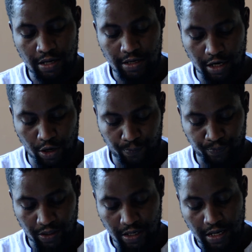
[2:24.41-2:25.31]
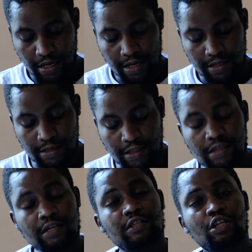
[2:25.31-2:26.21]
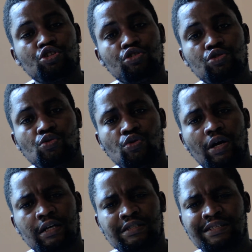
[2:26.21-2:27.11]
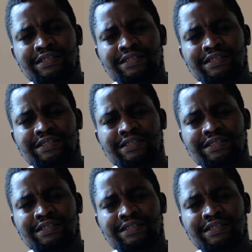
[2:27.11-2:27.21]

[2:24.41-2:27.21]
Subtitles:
Now, the other thing that you need to look at